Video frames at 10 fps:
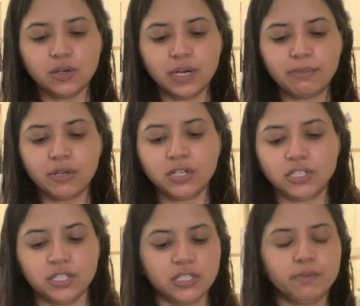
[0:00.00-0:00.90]
I'm gonna
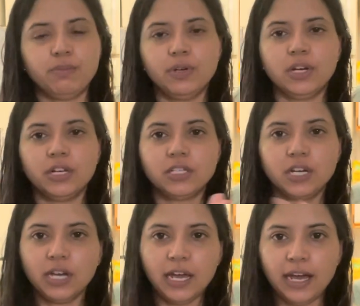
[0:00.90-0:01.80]
just put it
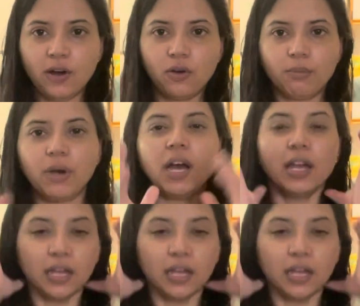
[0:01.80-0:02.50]
on my